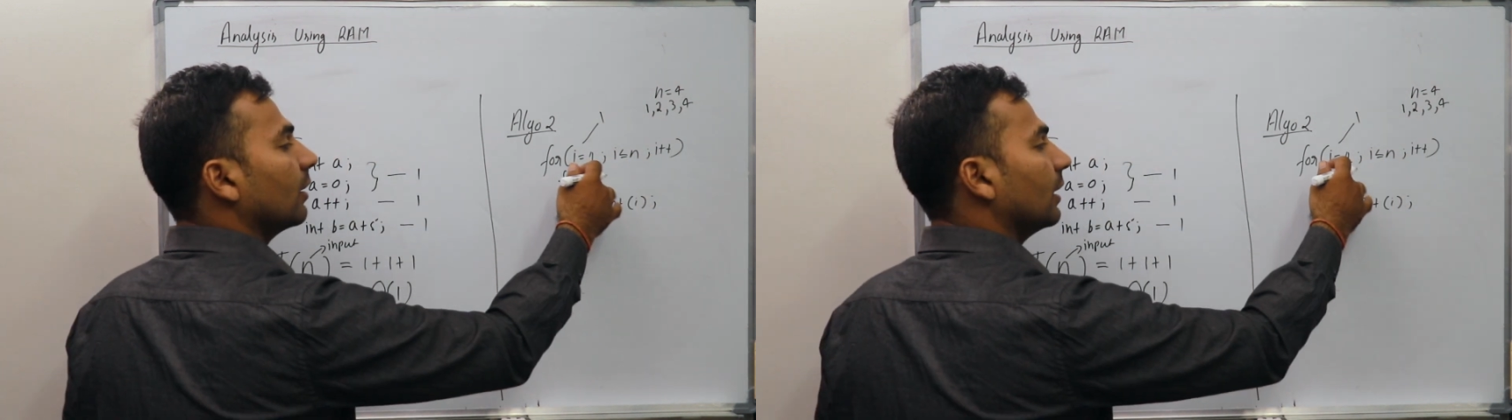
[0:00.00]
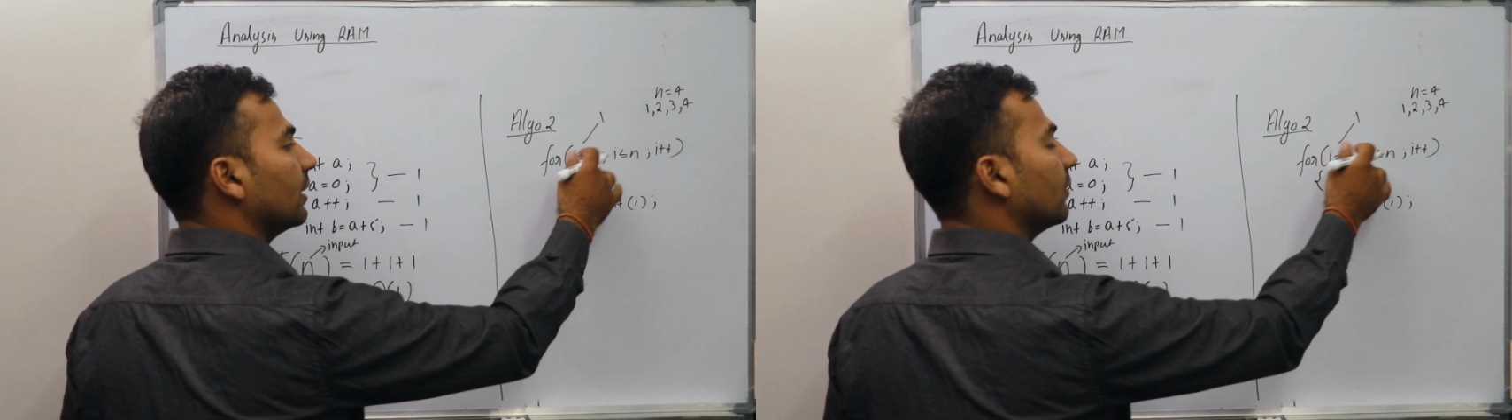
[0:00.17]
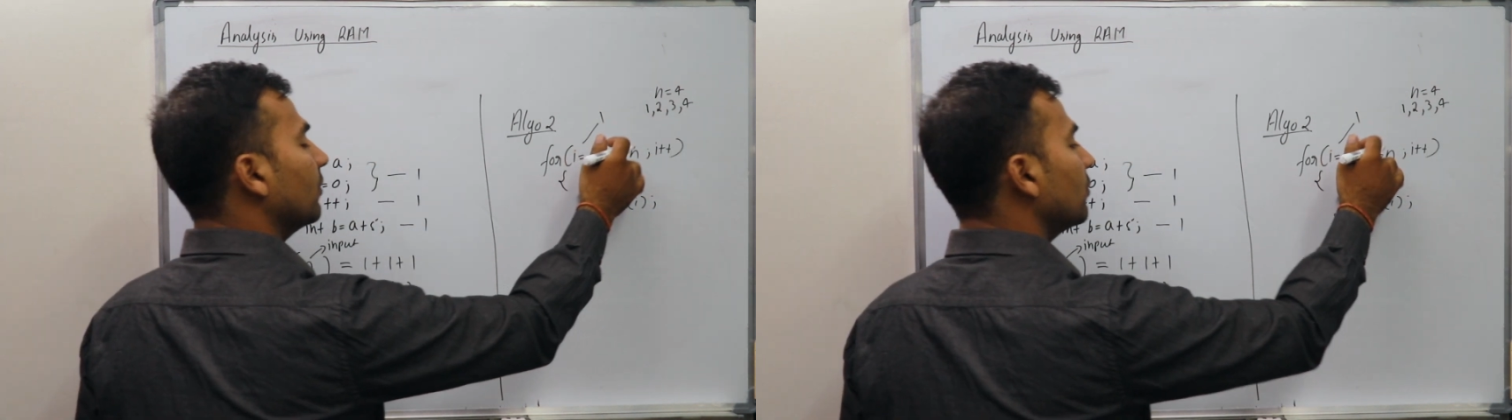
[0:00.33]

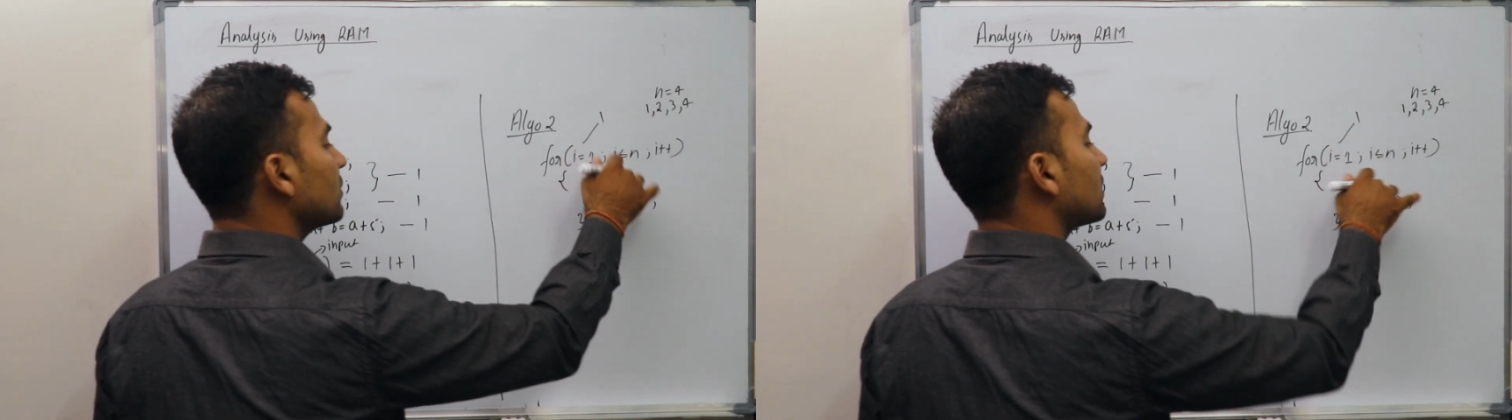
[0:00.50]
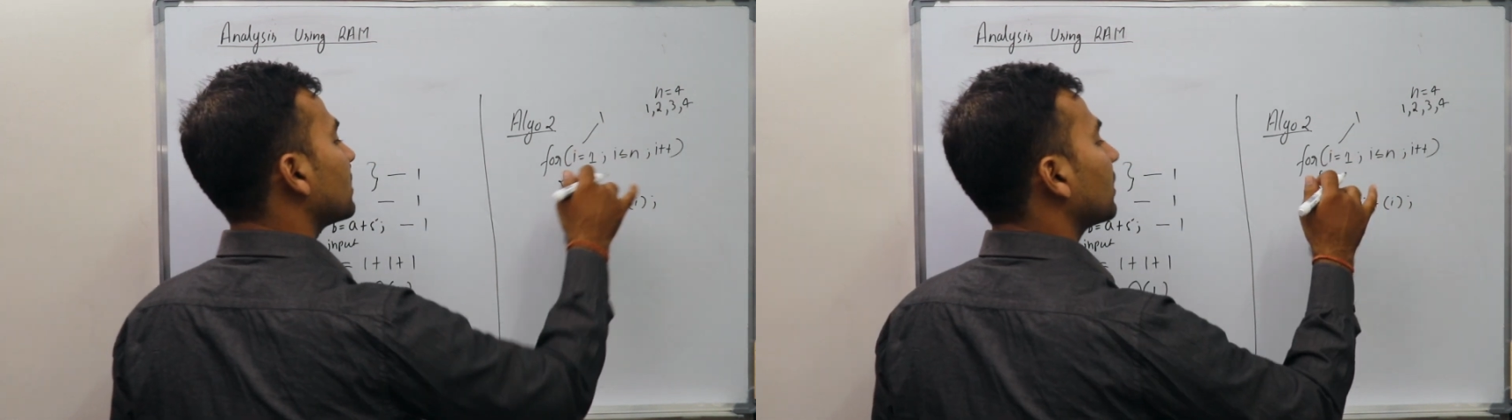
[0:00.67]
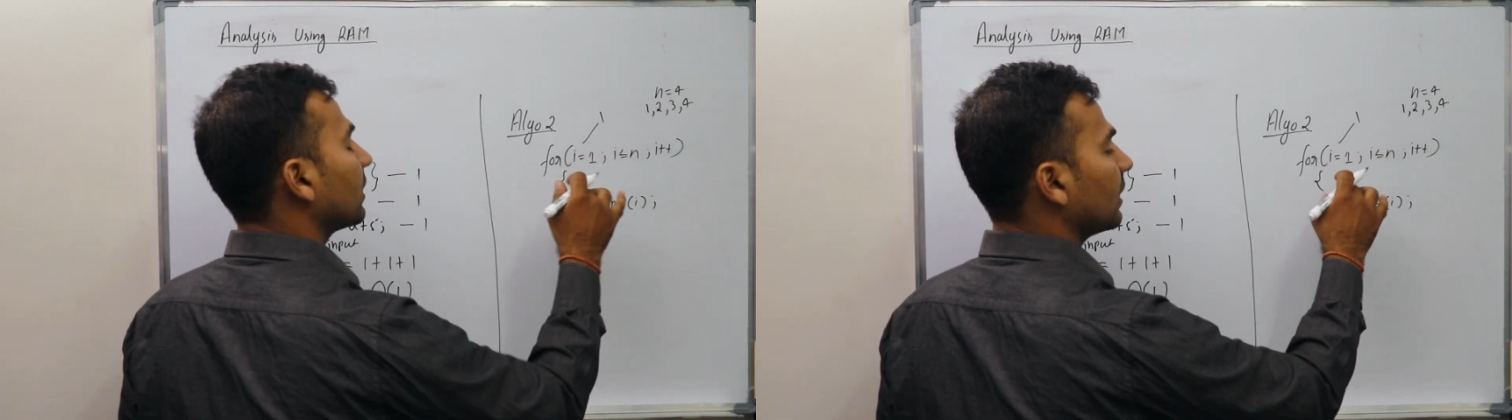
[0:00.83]
it goes
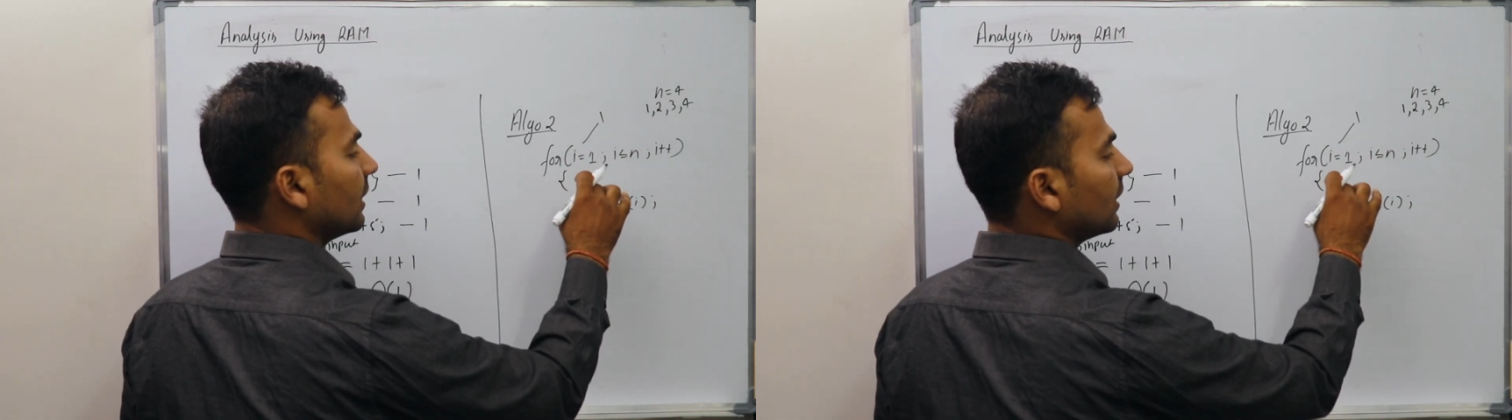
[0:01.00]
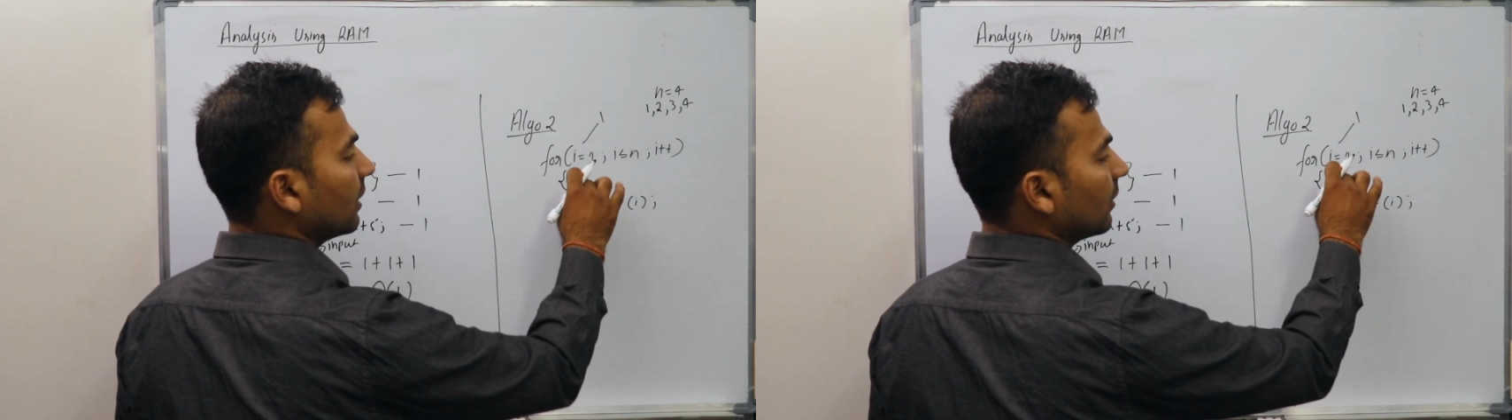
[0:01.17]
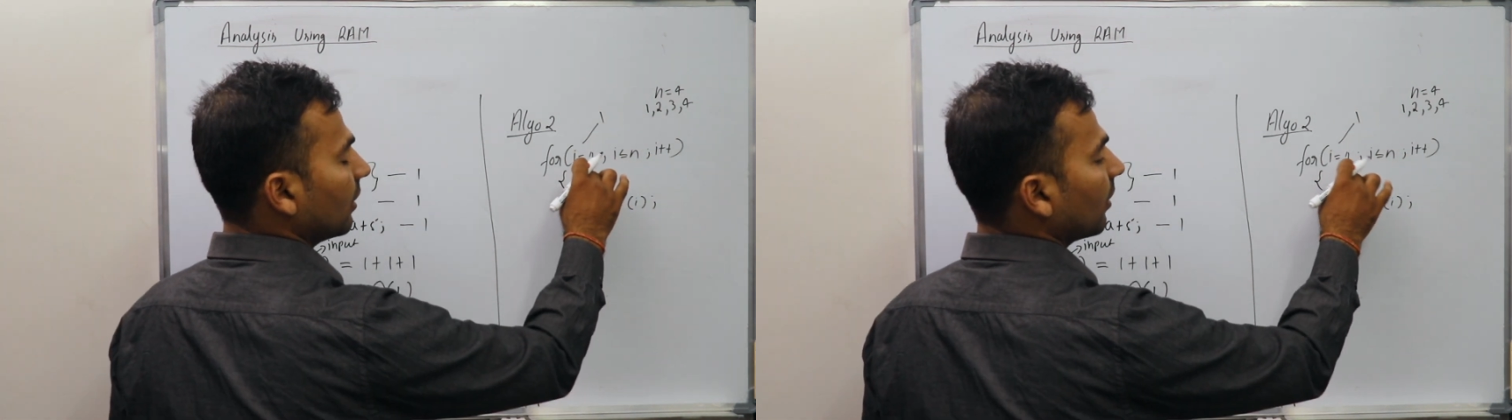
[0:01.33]
on
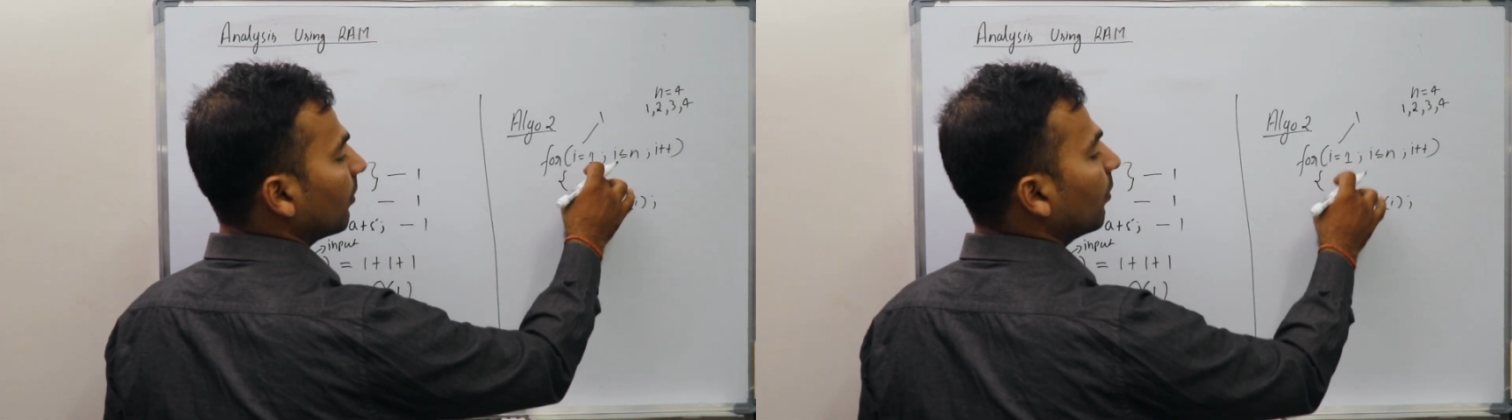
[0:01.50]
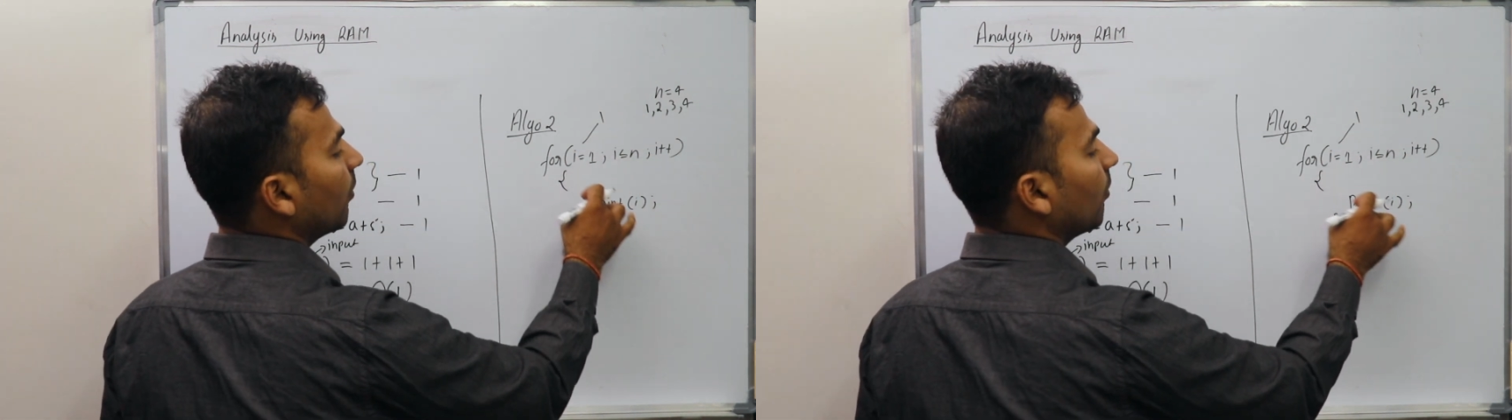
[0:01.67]
the